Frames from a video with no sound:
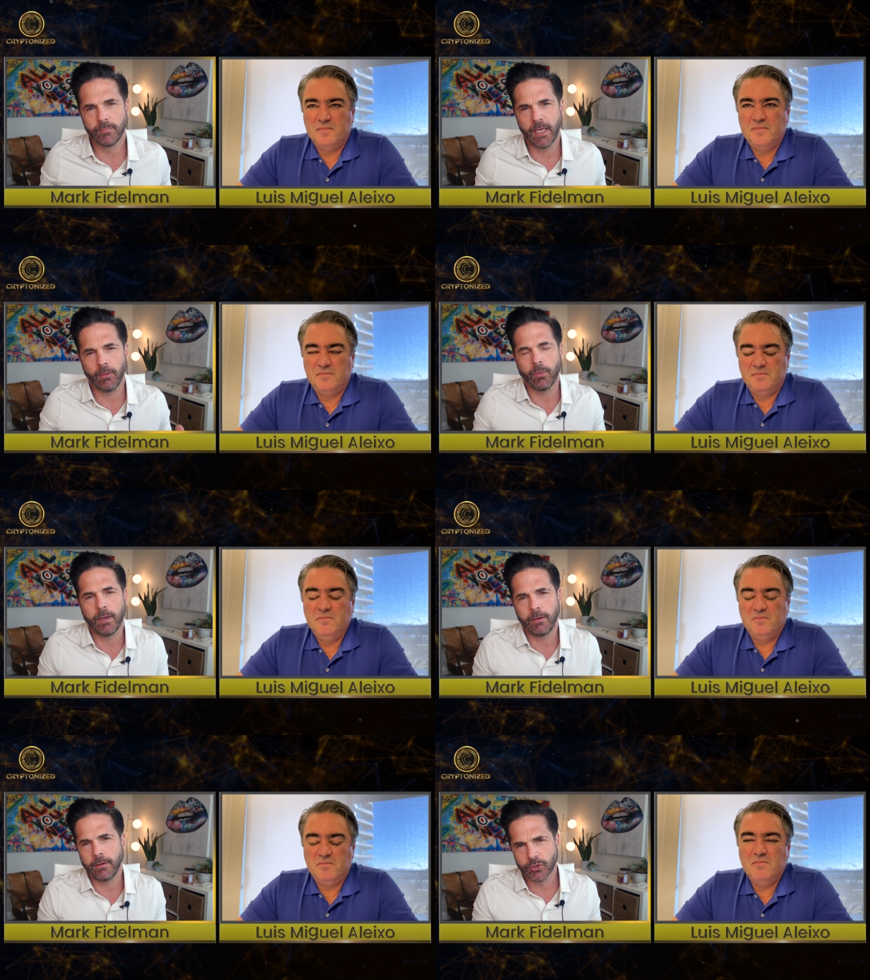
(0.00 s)

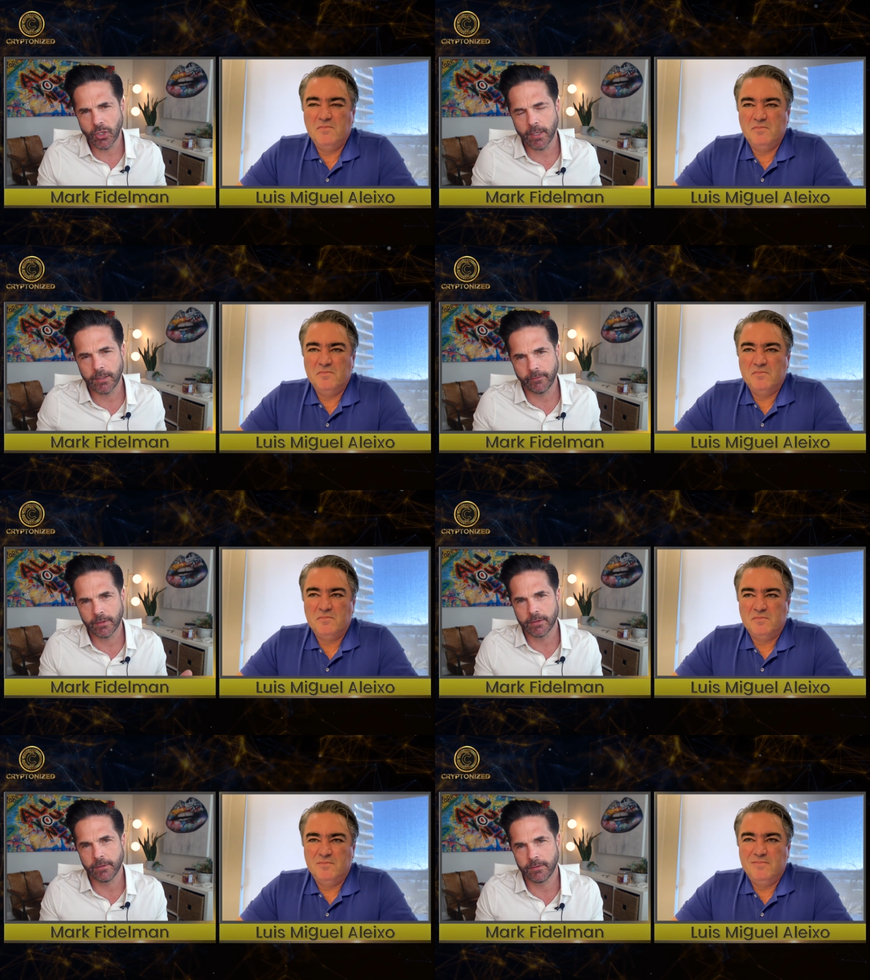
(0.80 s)
Speaker 1: you're talking
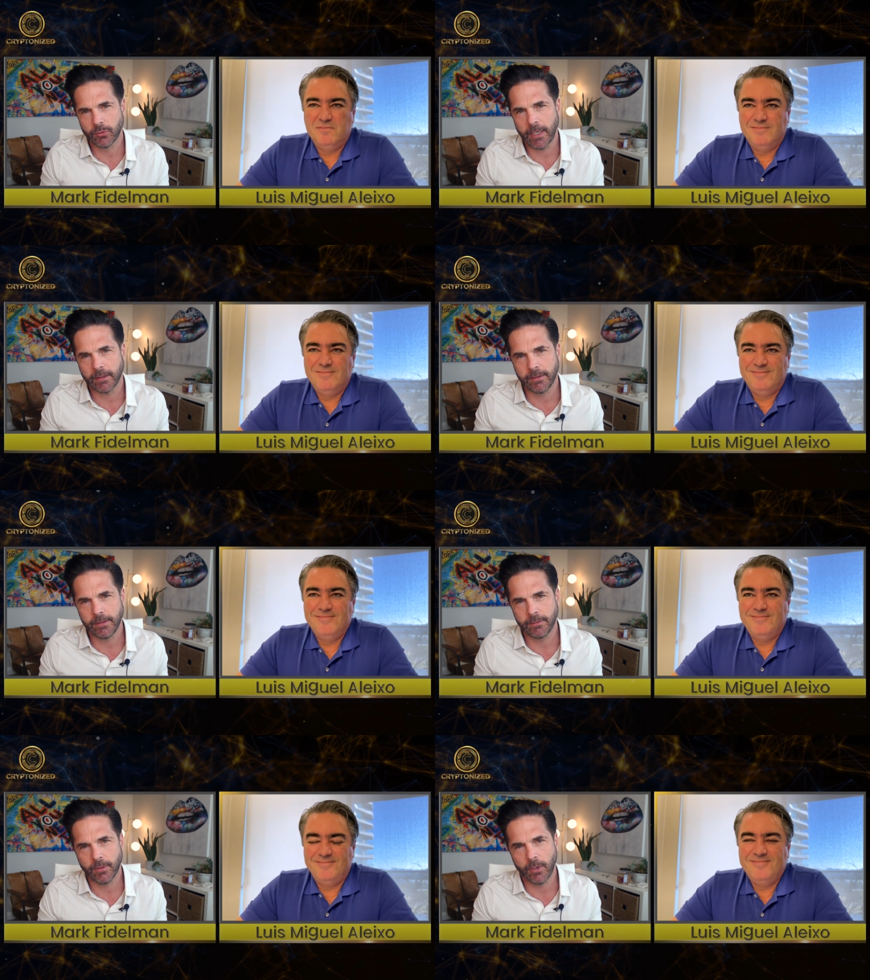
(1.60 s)
directly
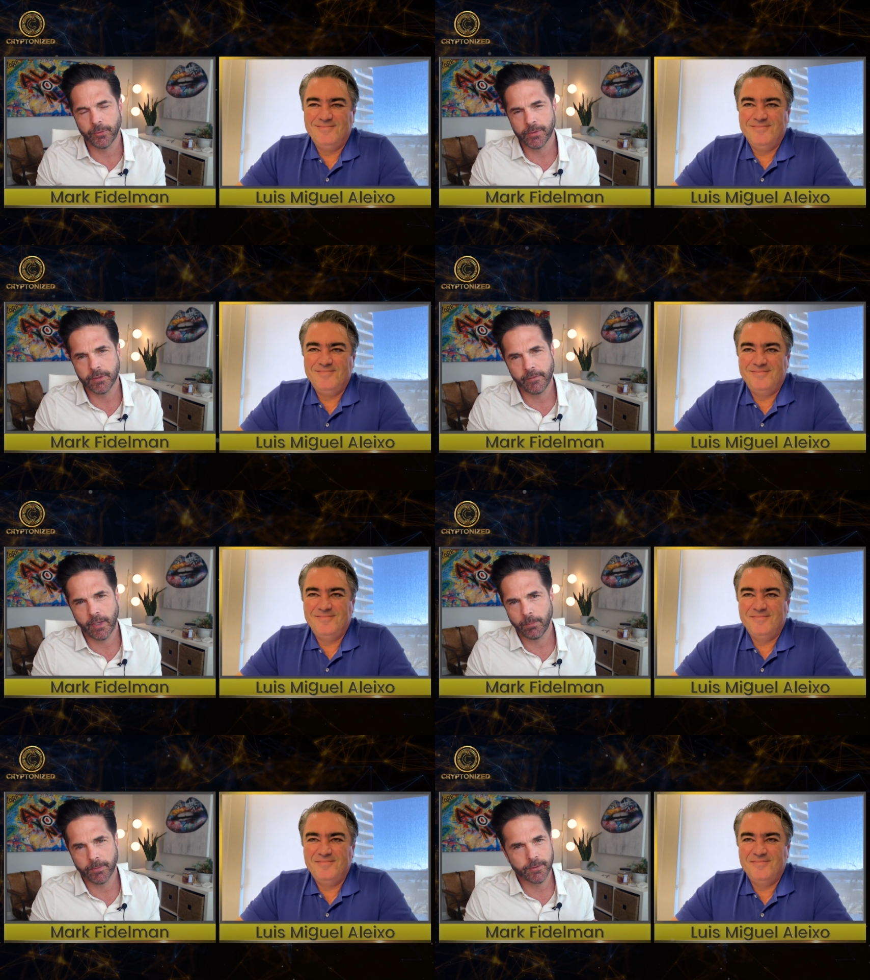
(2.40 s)
to owners and
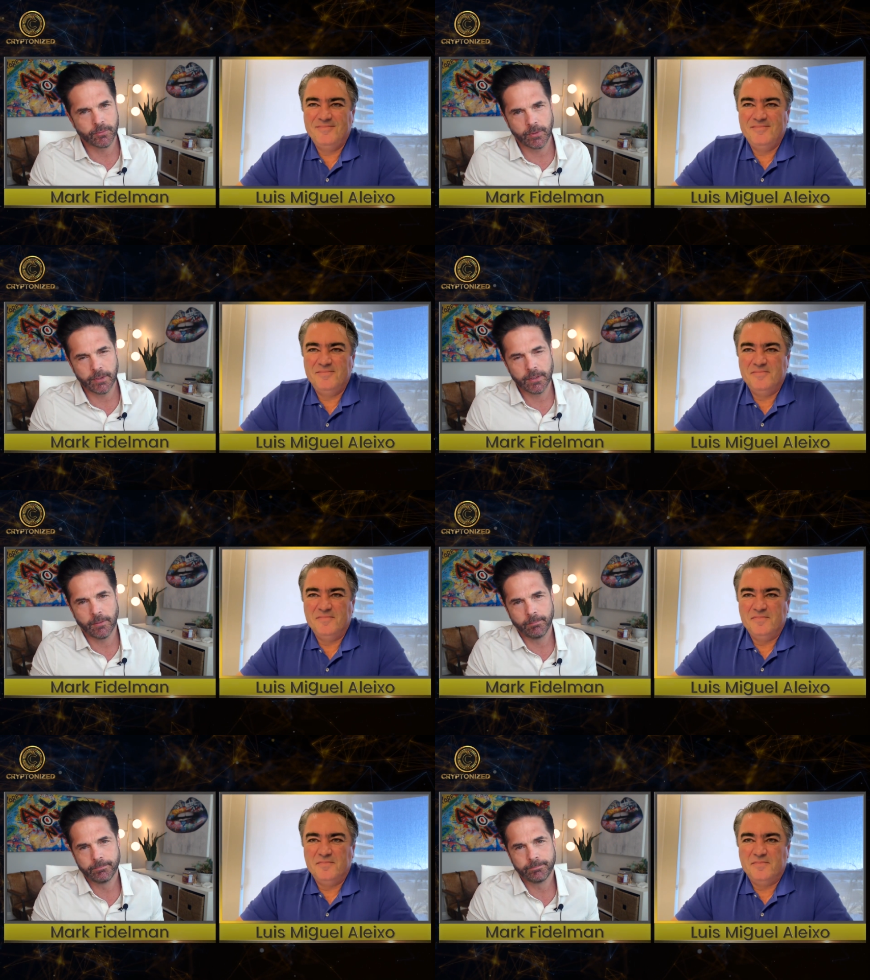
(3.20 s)
developers. What do you tell
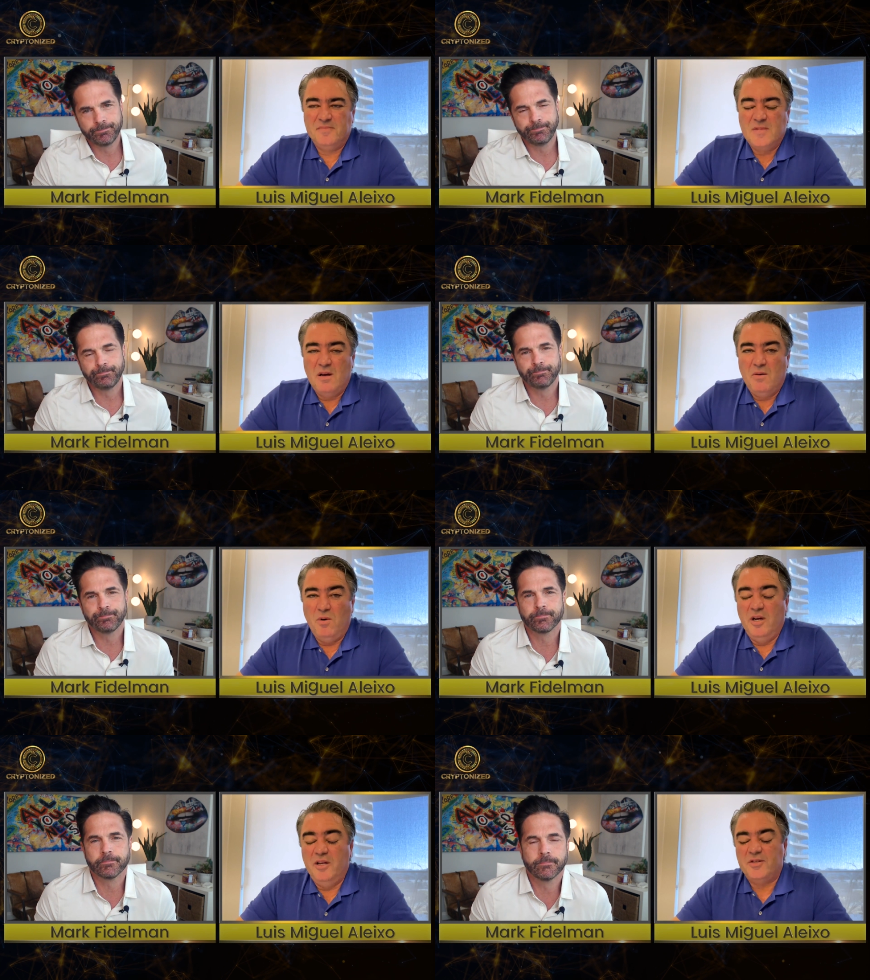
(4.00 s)
them?
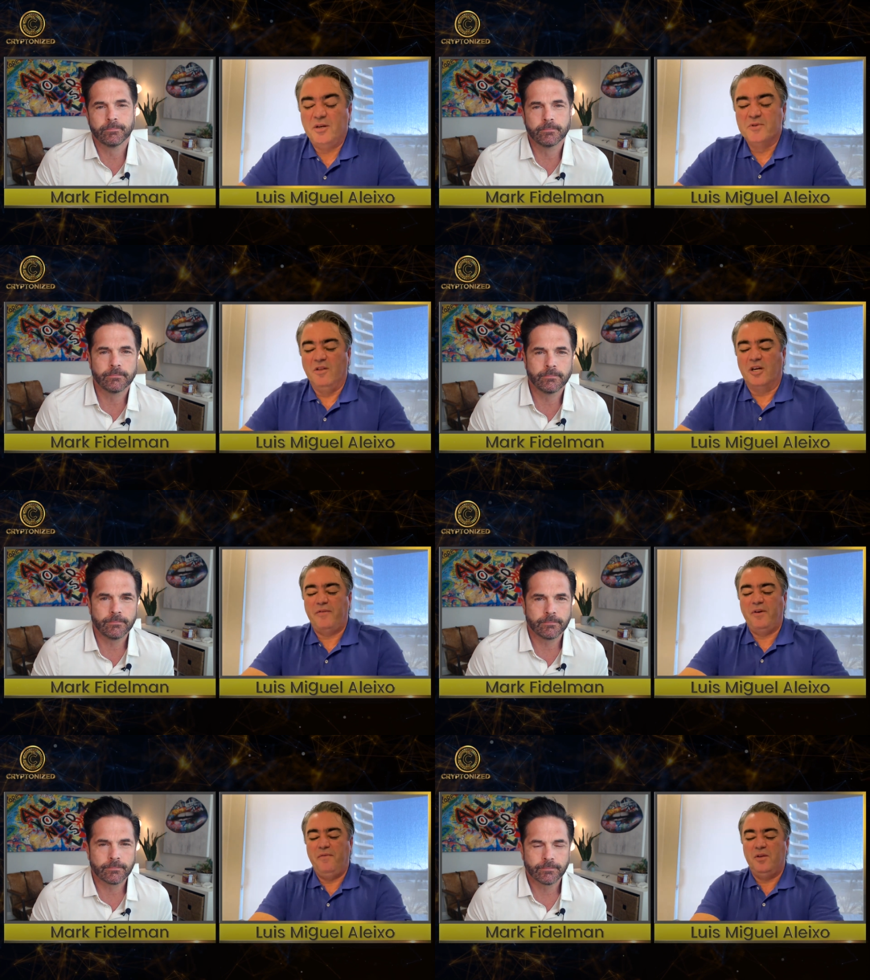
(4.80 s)
Speaker 2: Well, in terms of
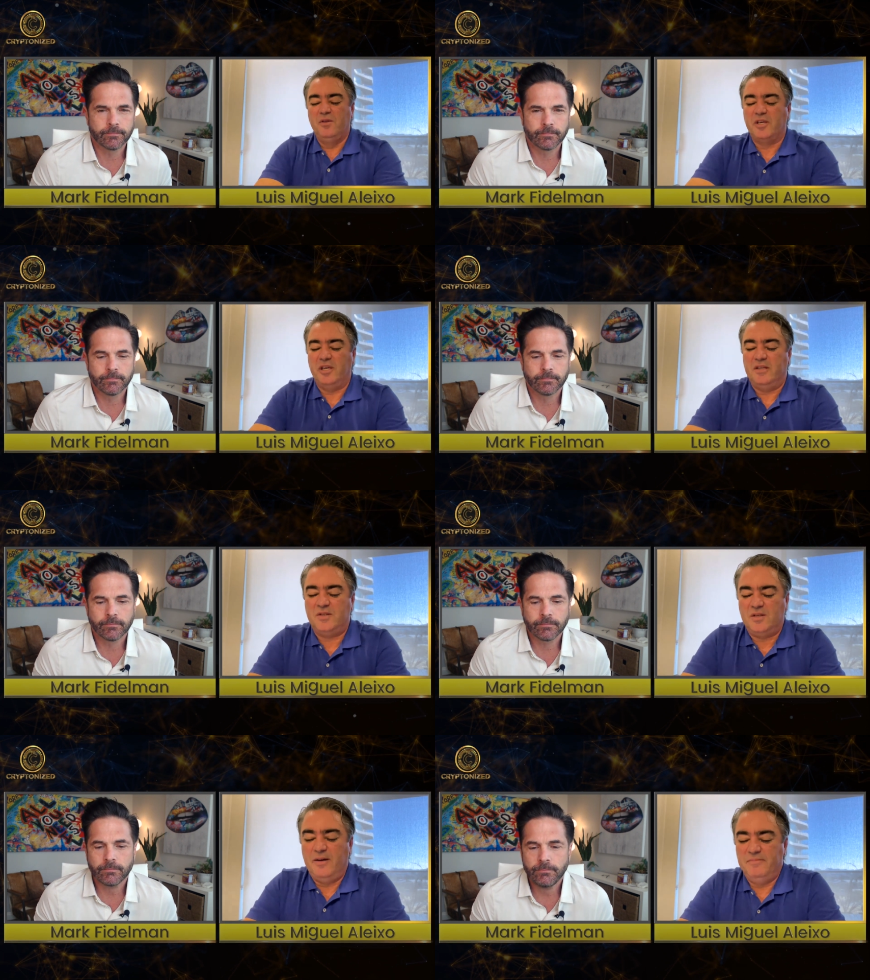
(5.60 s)
if you look at
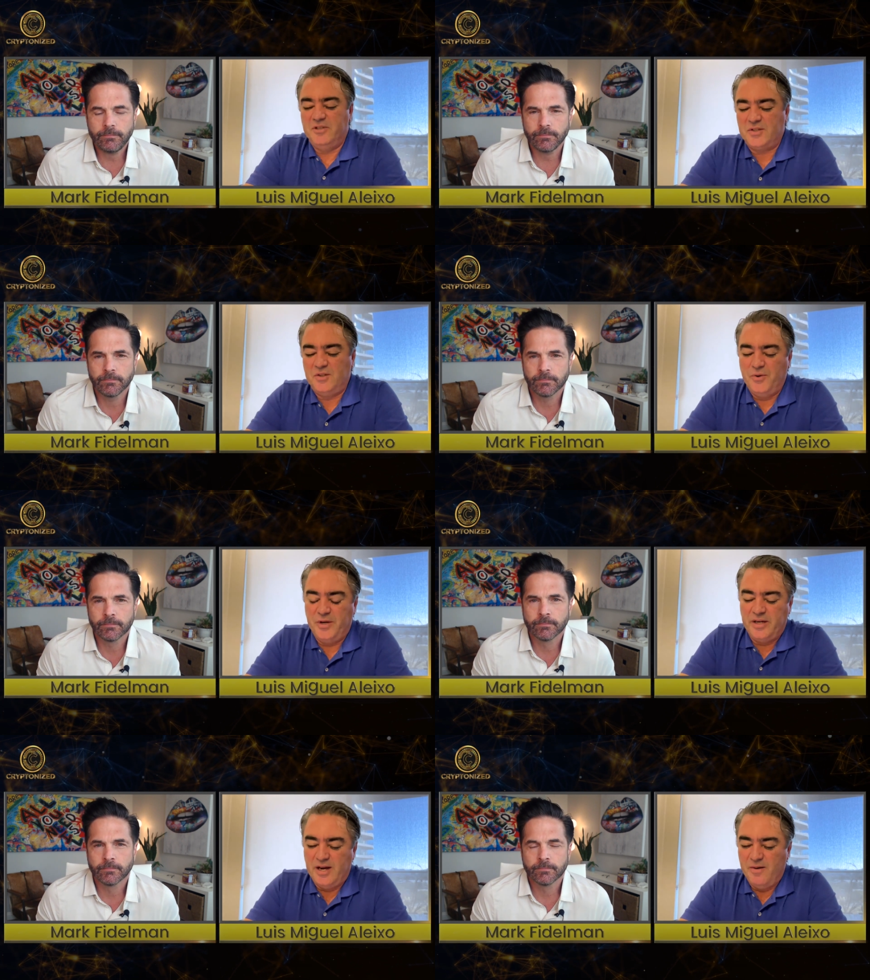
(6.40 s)
just
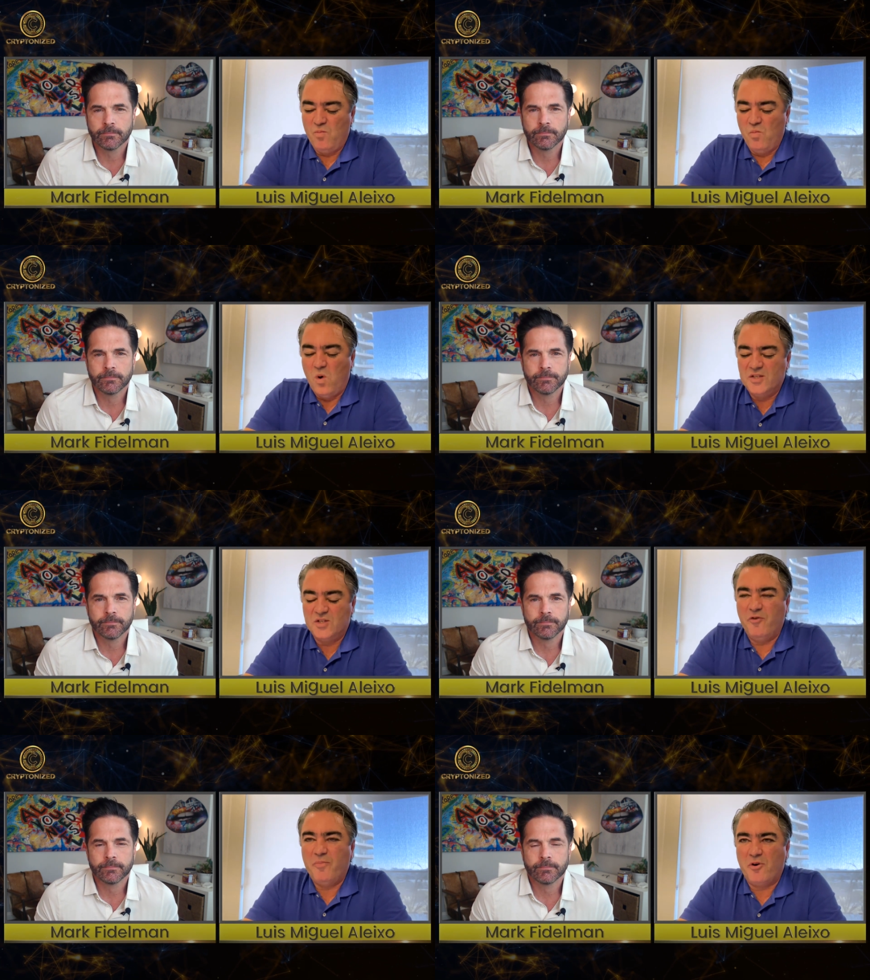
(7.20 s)
doing
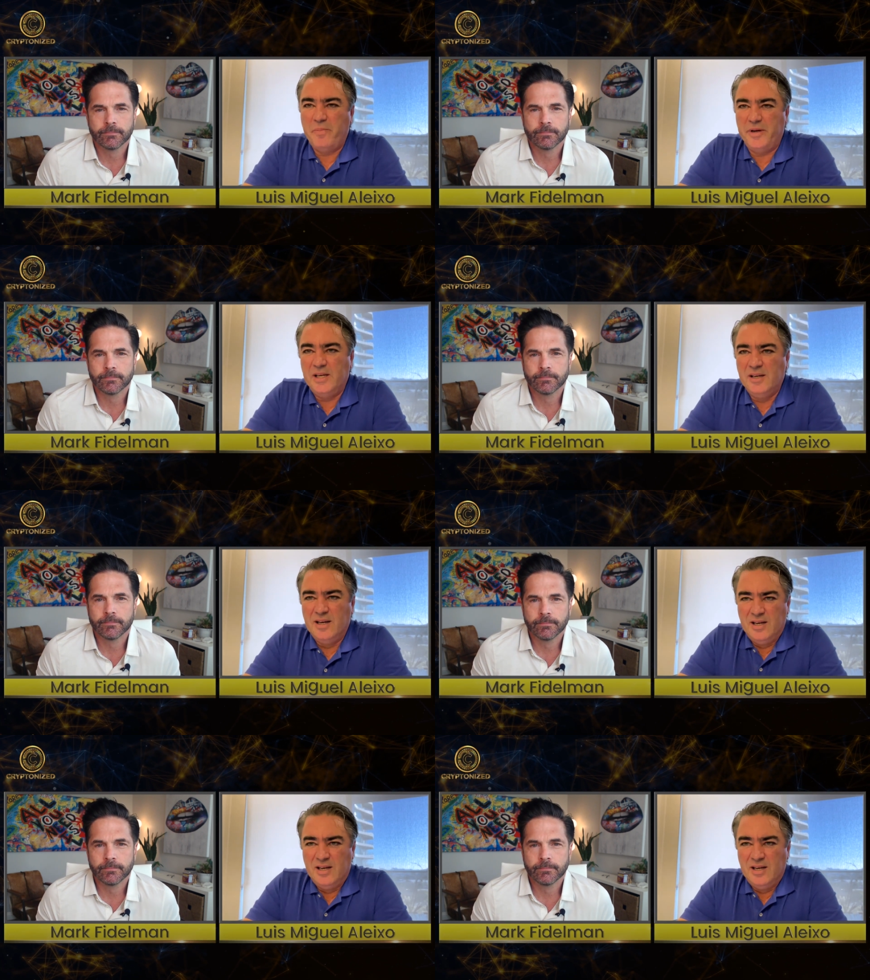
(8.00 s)
one-off property,